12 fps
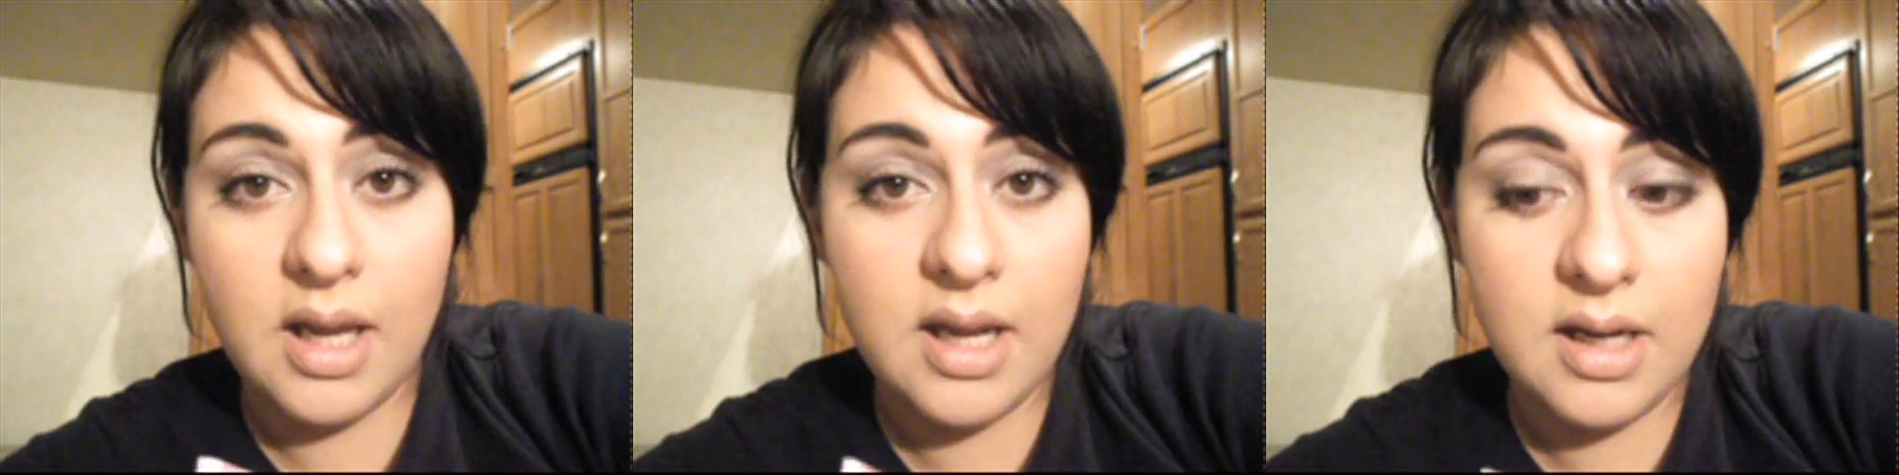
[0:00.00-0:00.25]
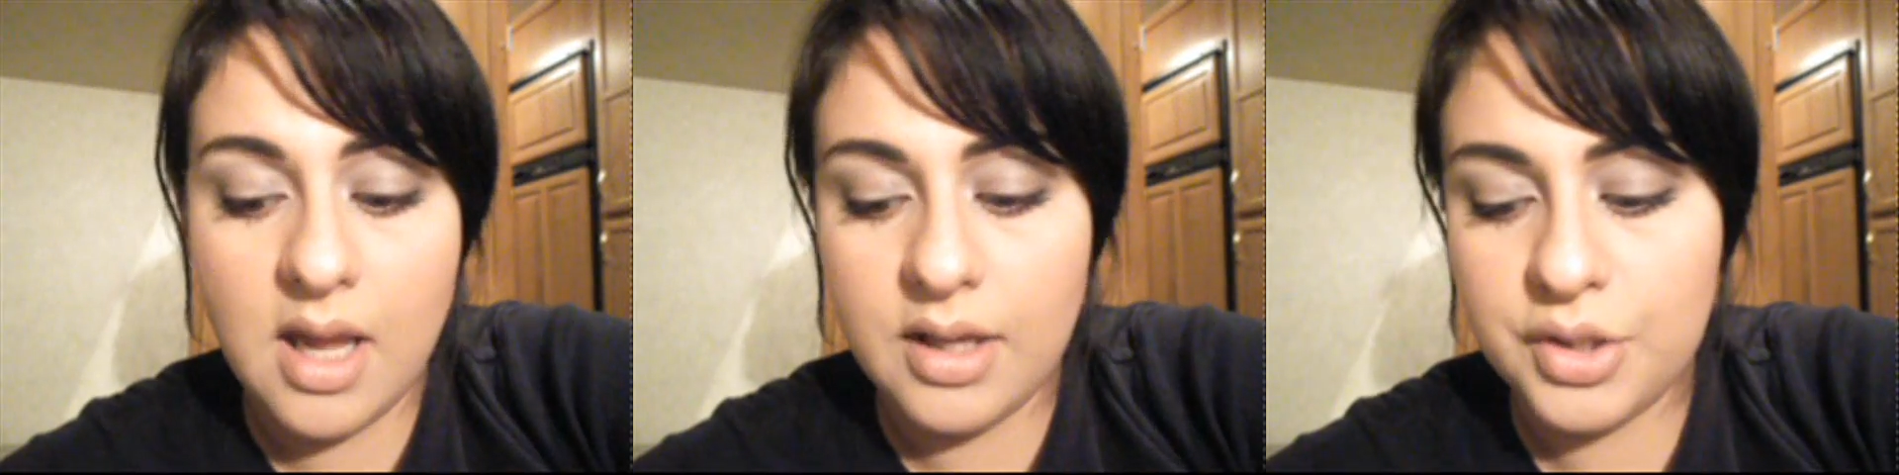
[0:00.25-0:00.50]

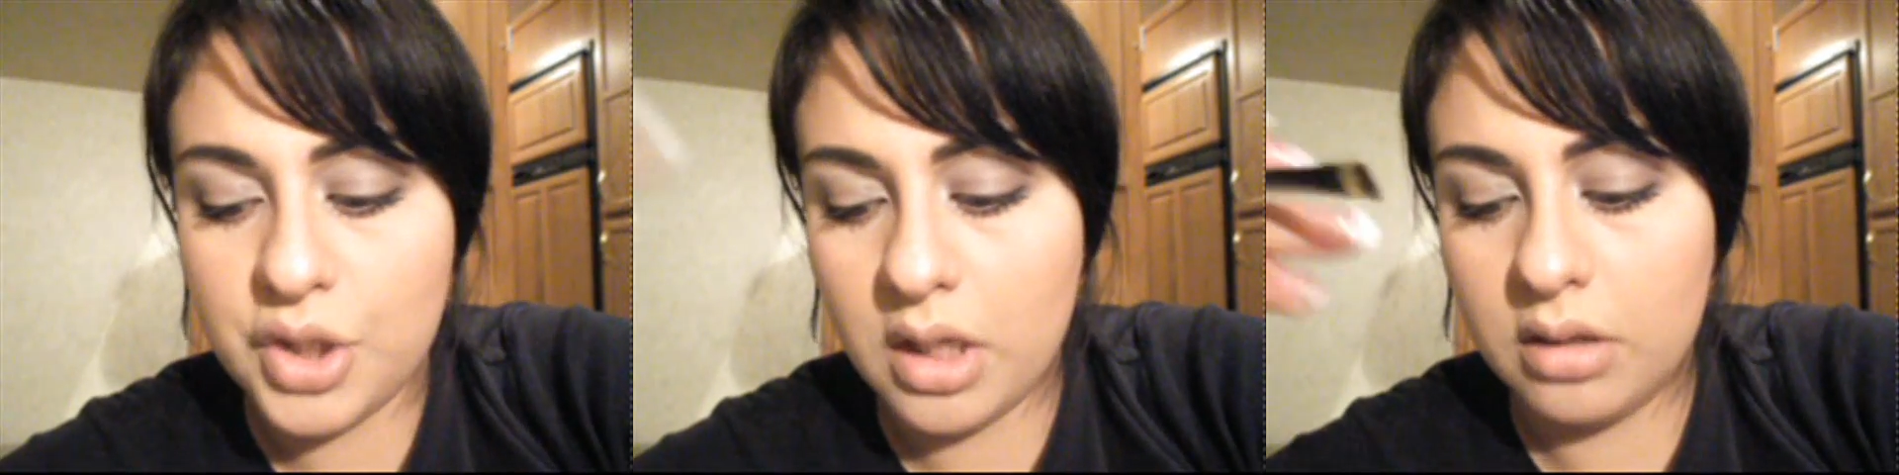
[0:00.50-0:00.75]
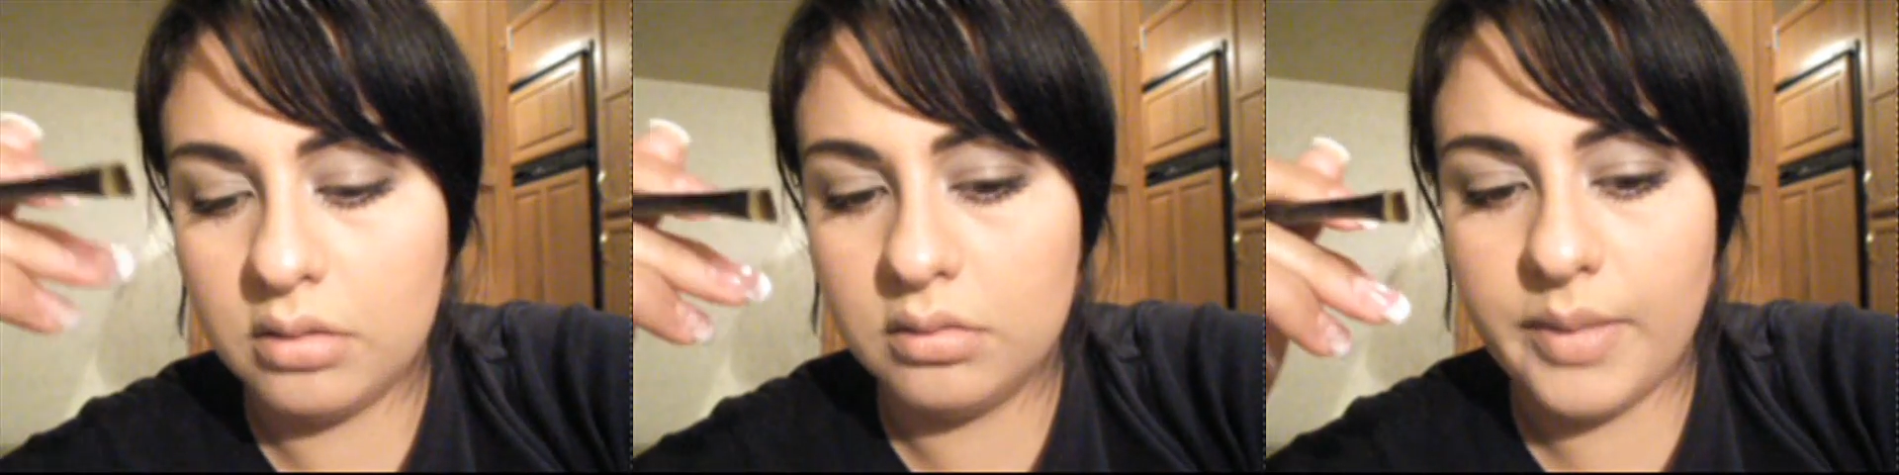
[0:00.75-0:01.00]

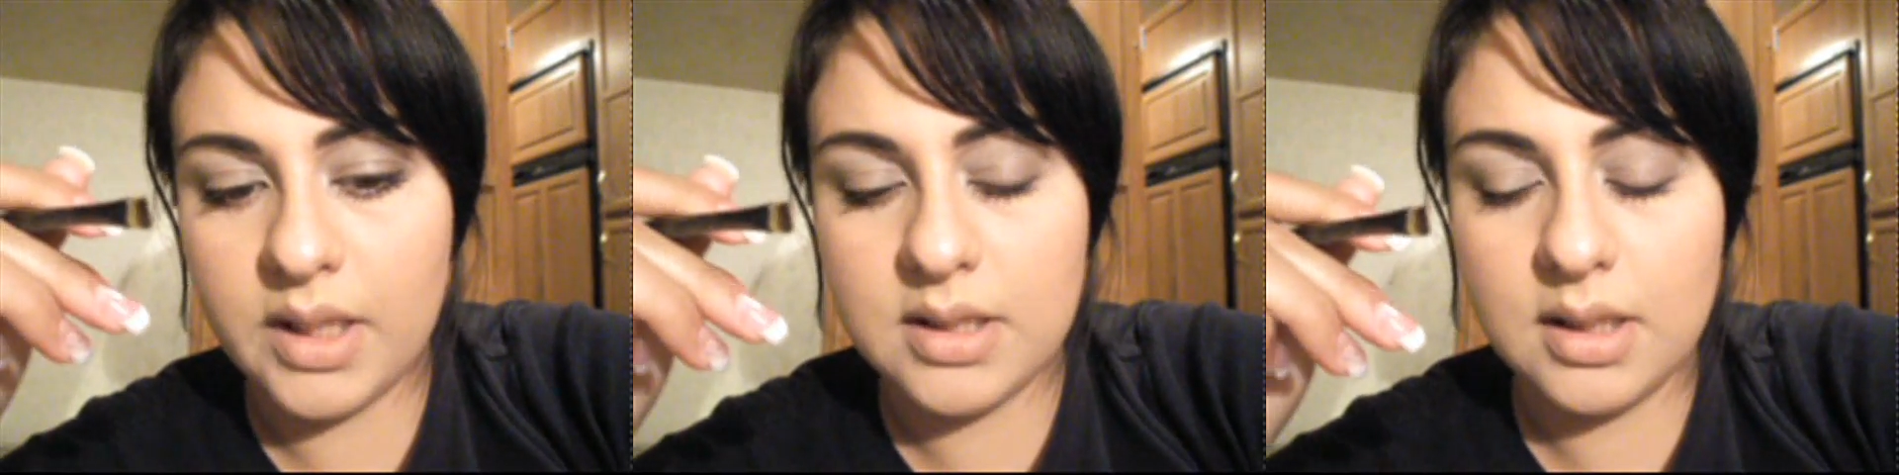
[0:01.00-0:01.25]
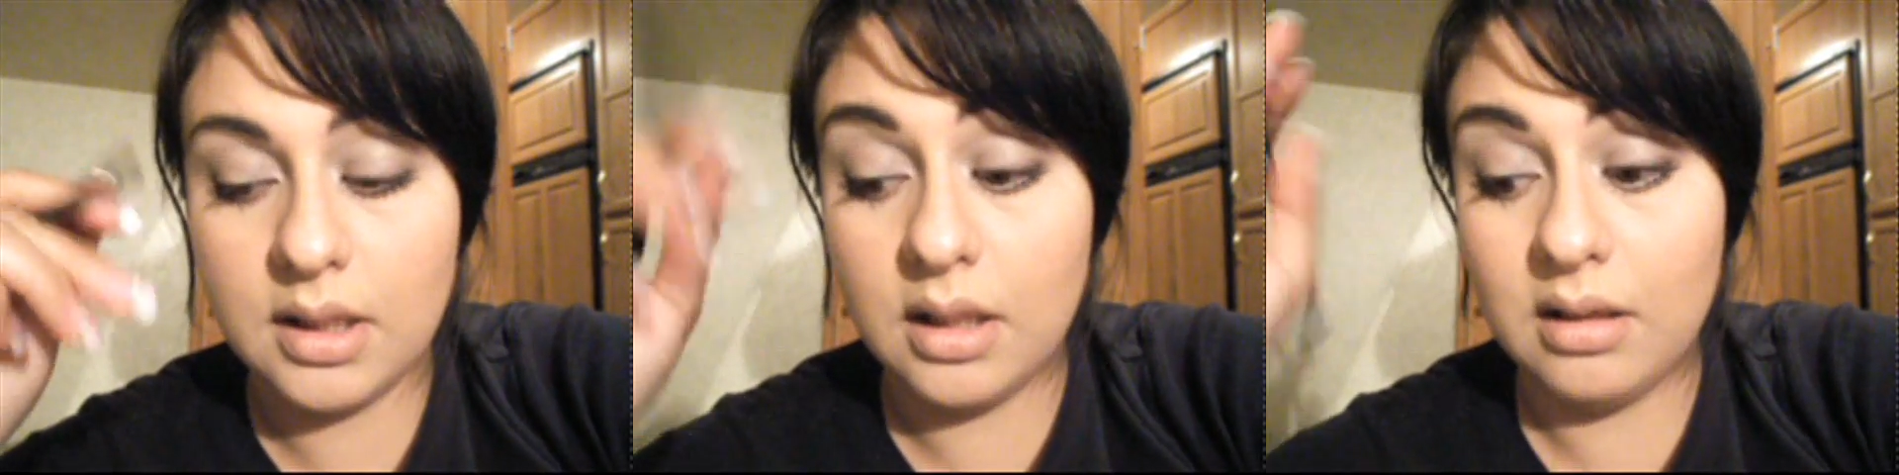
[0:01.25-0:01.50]
eyeshadow
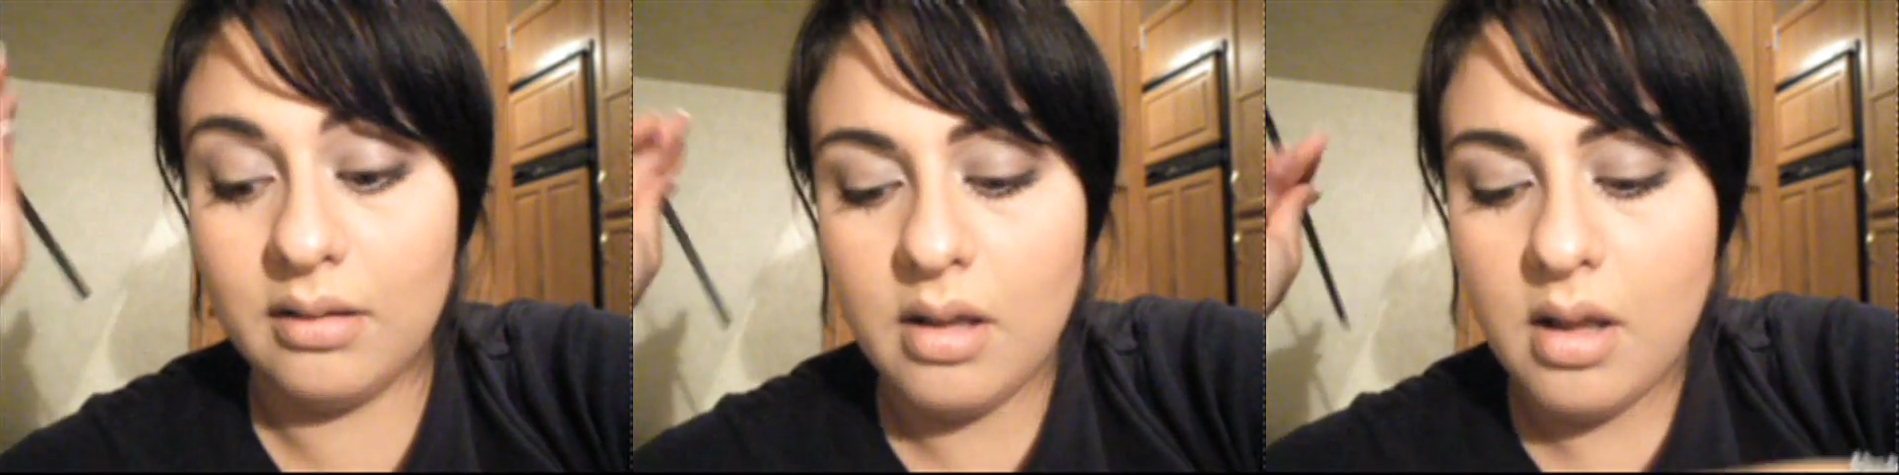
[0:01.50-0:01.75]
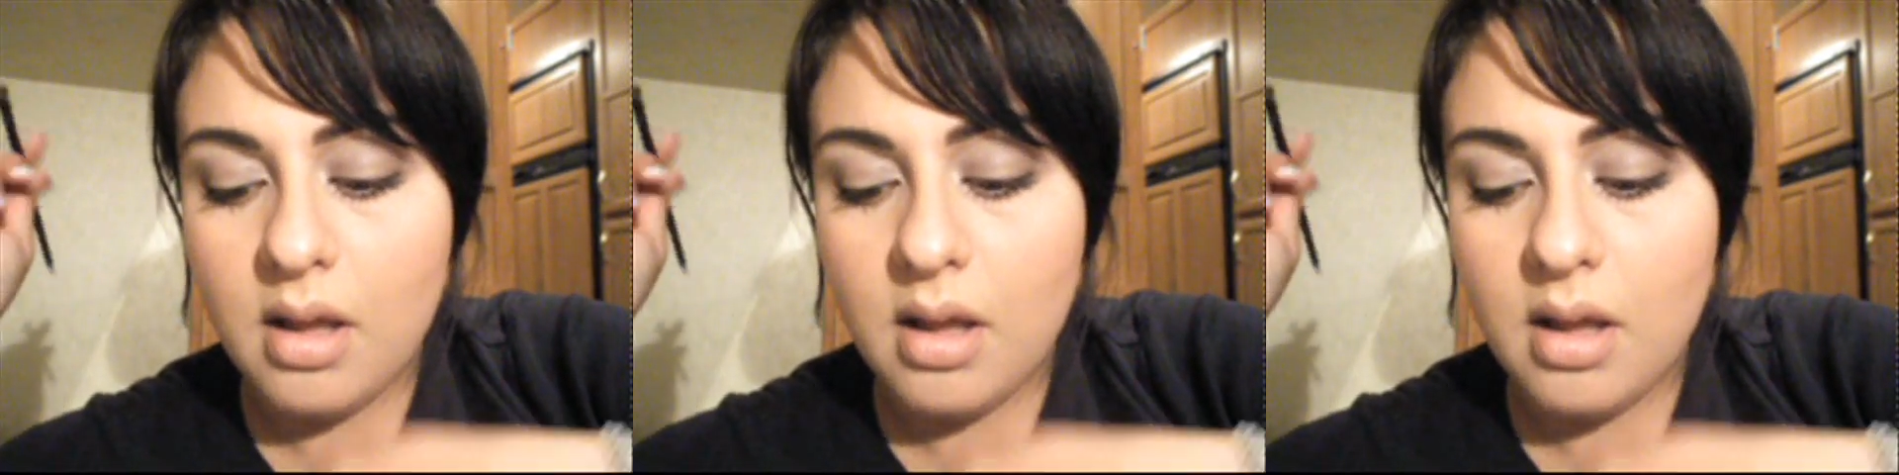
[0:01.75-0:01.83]
basically.